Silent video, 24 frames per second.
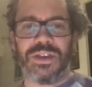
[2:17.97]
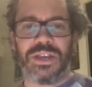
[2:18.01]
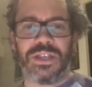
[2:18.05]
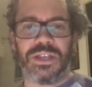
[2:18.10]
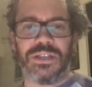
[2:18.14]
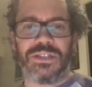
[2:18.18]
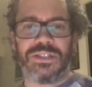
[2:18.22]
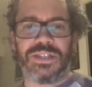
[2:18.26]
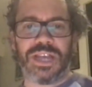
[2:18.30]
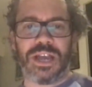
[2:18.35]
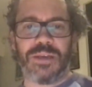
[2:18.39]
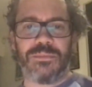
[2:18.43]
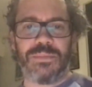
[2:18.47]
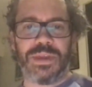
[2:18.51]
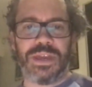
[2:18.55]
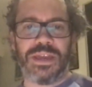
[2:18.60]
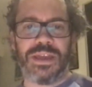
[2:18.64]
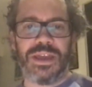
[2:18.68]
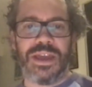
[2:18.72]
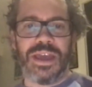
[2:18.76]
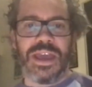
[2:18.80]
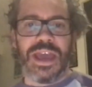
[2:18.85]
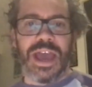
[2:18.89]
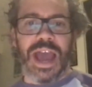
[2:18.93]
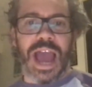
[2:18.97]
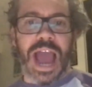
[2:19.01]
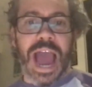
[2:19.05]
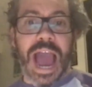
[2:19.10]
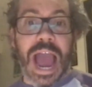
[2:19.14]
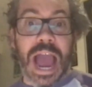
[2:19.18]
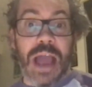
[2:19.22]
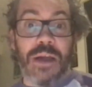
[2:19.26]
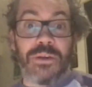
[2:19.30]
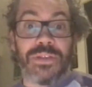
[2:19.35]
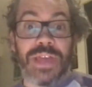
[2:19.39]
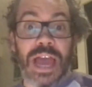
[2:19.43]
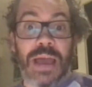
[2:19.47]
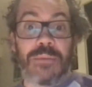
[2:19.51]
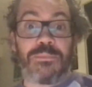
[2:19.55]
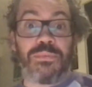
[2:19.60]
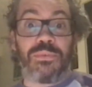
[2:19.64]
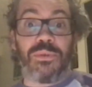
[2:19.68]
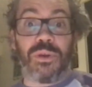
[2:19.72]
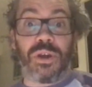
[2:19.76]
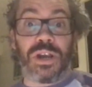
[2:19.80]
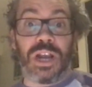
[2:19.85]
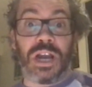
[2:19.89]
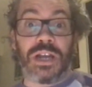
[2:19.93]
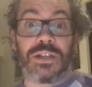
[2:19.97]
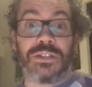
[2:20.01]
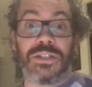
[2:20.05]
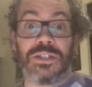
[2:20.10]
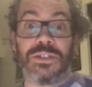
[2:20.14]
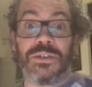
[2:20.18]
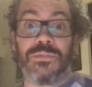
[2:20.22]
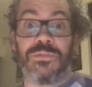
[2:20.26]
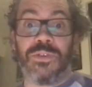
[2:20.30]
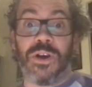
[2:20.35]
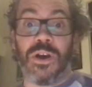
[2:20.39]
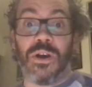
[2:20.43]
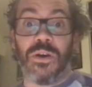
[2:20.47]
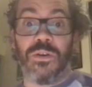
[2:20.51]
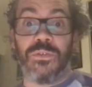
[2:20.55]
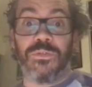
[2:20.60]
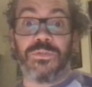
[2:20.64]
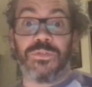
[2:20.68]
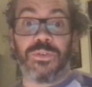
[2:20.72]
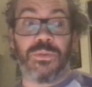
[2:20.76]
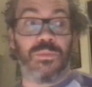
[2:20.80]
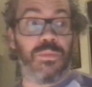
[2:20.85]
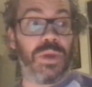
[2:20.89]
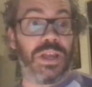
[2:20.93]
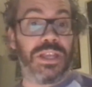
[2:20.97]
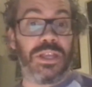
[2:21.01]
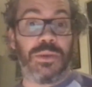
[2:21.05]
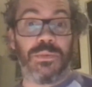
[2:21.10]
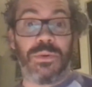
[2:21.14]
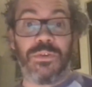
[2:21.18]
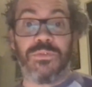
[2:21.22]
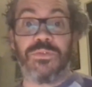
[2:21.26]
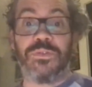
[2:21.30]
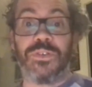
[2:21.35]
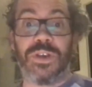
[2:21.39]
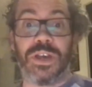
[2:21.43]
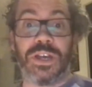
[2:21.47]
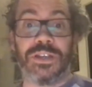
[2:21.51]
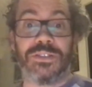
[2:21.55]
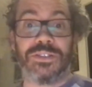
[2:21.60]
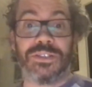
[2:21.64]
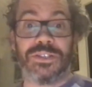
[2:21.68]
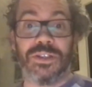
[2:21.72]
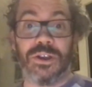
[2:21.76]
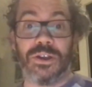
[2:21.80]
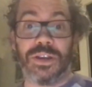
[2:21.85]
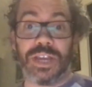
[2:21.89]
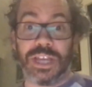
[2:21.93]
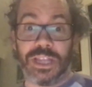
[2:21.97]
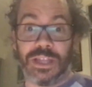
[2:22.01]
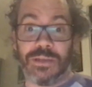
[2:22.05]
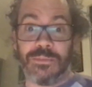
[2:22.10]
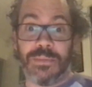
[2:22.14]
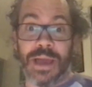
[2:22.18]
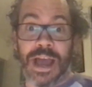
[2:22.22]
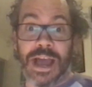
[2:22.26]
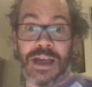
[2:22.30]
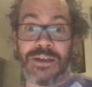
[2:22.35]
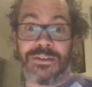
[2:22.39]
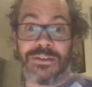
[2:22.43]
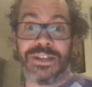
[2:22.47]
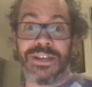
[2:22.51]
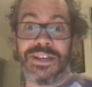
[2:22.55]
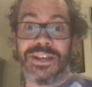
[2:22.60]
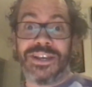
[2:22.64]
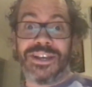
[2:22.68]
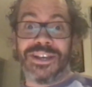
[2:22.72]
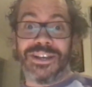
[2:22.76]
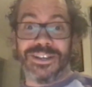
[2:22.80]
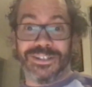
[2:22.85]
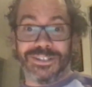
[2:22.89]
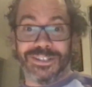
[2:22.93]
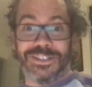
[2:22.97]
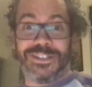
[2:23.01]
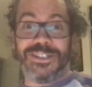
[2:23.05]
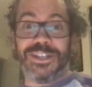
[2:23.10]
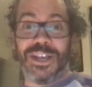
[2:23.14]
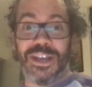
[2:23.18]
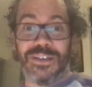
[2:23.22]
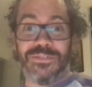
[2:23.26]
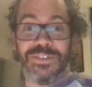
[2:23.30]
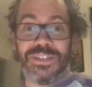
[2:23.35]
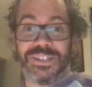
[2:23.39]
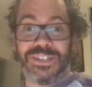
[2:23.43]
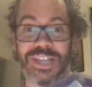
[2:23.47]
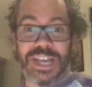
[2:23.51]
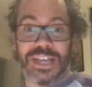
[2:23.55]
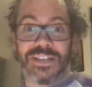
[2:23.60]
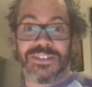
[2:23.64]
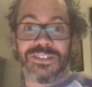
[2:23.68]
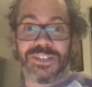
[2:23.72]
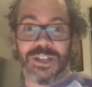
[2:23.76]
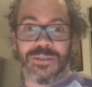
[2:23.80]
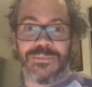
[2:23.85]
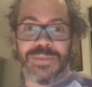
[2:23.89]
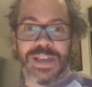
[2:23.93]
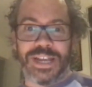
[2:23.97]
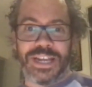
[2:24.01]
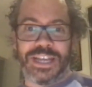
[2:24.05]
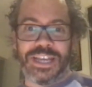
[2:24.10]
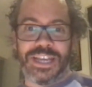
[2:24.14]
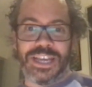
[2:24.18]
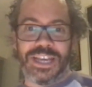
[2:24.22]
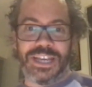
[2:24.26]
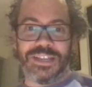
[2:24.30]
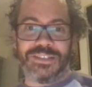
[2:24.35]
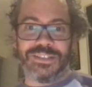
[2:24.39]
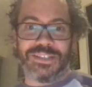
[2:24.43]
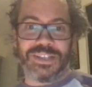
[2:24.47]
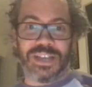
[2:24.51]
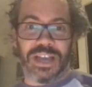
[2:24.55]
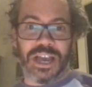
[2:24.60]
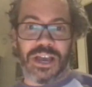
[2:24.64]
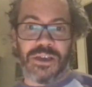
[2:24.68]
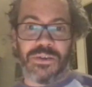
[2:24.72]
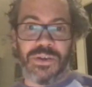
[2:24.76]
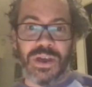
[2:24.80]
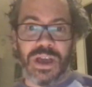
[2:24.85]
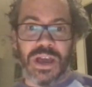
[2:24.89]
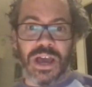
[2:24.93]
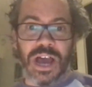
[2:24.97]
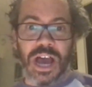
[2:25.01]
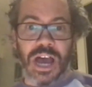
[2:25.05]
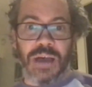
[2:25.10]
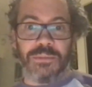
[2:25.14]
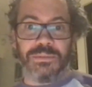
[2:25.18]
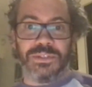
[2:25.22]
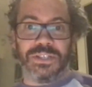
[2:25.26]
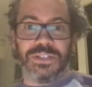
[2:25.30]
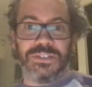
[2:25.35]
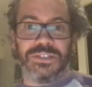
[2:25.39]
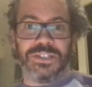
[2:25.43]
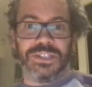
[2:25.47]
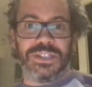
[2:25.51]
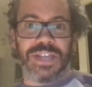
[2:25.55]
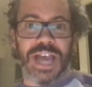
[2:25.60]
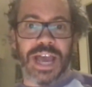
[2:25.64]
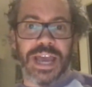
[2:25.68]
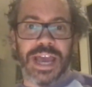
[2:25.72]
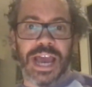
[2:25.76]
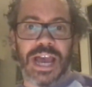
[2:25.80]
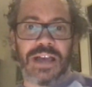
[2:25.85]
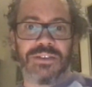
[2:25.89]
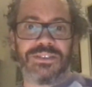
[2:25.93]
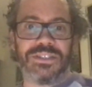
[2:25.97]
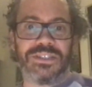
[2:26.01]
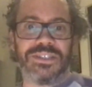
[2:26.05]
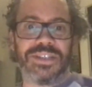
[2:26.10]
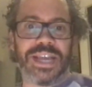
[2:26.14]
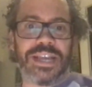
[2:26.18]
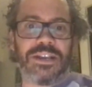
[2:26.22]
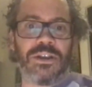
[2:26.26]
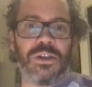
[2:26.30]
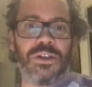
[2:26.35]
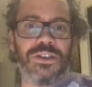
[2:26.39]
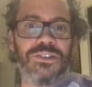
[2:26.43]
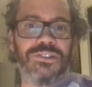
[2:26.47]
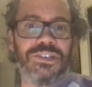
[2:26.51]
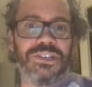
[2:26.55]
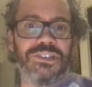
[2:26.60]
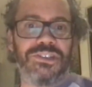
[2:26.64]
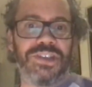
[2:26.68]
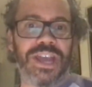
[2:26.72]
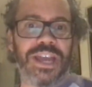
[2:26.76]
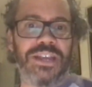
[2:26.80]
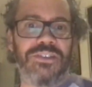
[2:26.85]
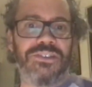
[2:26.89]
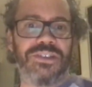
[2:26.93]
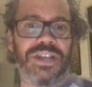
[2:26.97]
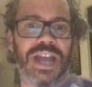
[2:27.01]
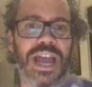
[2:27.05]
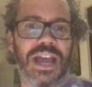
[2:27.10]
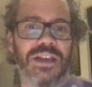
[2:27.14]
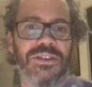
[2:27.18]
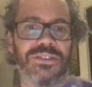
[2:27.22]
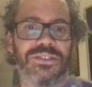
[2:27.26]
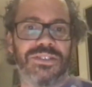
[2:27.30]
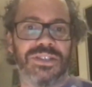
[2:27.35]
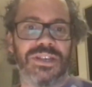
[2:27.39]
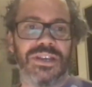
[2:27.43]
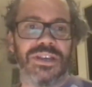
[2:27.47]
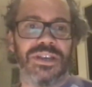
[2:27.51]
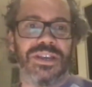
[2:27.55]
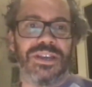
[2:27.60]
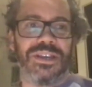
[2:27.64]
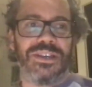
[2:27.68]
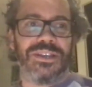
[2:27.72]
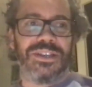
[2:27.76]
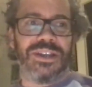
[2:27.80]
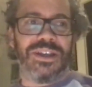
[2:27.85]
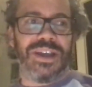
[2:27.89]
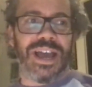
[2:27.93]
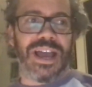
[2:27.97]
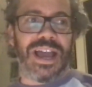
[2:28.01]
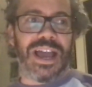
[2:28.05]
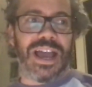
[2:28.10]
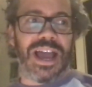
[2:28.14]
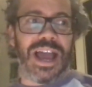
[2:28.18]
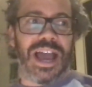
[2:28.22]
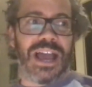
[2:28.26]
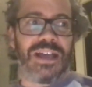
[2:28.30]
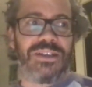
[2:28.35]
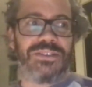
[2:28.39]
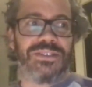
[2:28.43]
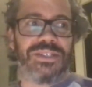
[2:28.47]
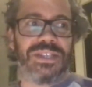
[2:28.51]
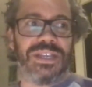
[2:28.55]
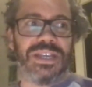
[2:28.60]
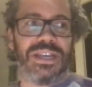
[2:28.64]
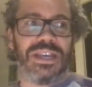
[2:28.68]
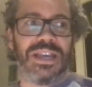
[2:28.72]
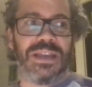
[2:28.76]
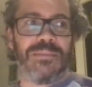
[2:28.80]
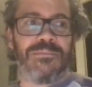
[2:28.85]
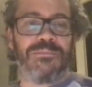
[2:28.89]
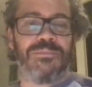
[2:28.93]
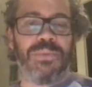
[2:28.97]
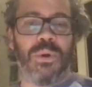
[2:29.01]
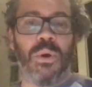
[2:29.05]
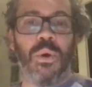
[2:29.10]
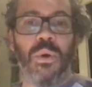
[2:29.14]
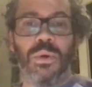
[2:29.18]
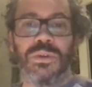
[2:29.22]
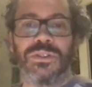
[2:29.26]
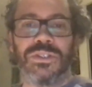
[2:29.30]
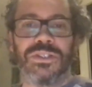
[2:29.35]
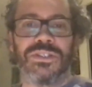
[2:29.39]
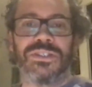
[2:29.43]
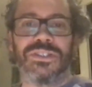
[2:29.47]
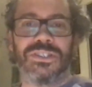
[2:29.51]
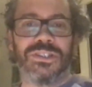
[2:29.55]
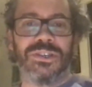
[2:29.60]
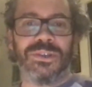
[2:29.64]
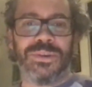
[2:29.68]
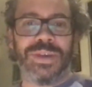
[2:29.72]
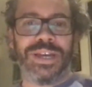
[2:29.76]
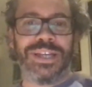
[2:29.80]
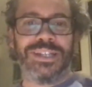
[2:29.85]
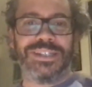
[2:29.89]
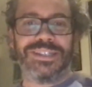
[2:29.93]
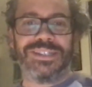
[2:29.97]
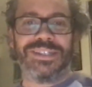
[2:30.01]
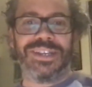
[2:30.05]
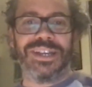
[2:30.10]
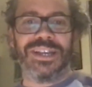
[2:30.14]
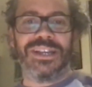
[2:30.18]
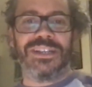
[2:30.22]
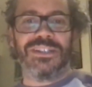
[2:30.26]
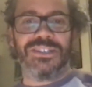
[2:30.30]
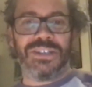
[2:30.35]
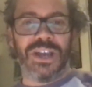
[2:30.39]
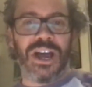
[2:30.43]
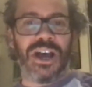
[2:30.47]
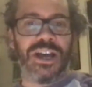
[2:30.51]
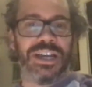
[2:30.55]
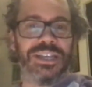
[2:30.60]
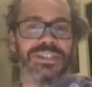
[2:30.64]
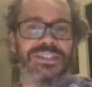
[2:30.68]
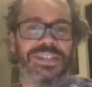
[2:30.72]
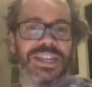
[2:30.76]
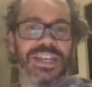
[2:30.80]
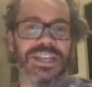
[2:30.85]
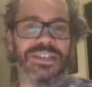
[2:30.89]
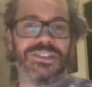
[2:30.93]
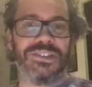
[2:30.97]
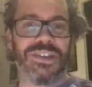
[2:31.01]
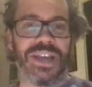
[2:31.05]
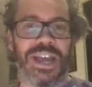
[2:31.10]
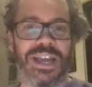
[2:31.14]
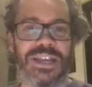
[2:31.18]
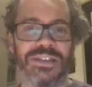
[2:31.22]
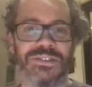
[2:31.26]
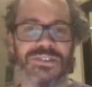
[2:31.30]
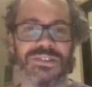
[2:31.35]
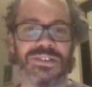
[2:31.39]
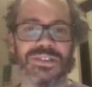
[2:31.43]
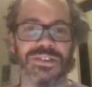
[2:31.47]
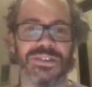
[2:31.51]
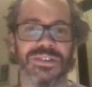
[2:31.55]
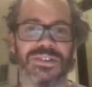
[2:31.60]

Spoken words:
Can you tell me how that product has evolved from when you were first knocking them out at ServerTech so many years ago up to today? How's the technology changed, and how's the importance to it to IT changed?